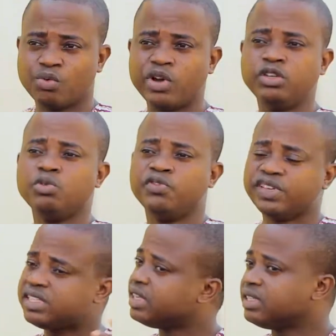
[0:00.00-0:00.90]
When you
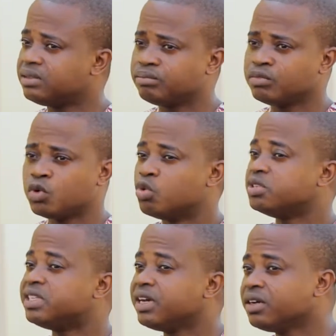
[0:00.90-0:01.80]
visit
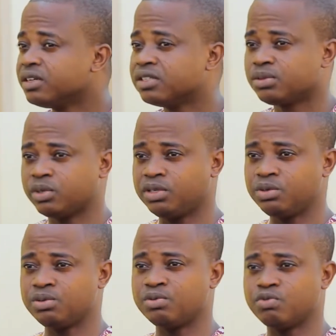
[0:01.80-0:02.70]
hotels, when
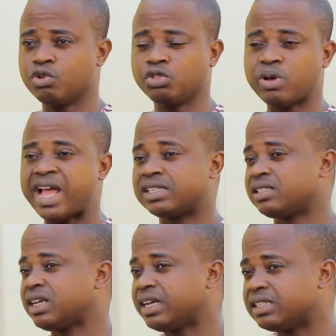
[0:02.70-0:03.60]
you want to
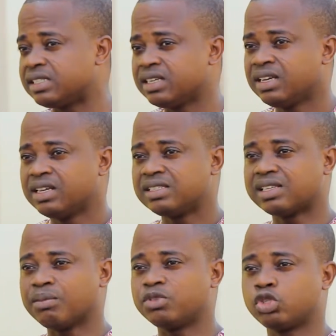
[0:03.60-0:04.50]
access
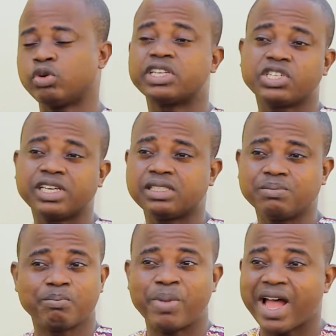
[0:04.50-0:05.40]
some structures,
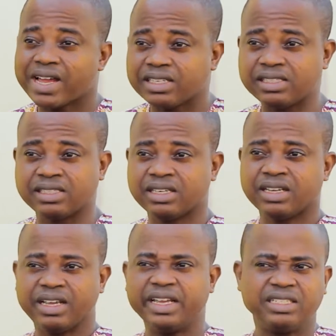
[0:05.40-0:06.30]
banks,
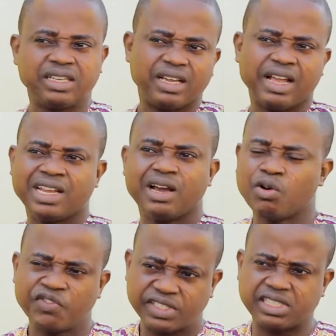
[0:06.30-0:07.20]
and other
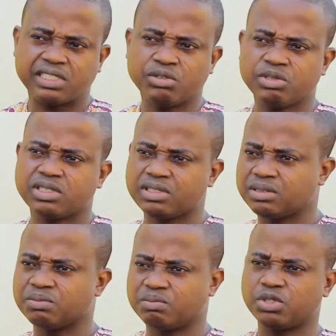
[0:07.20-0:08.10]
offices, do you
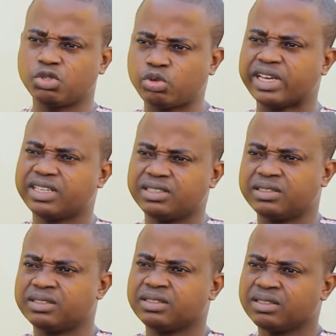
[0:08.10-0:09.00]
still struggle?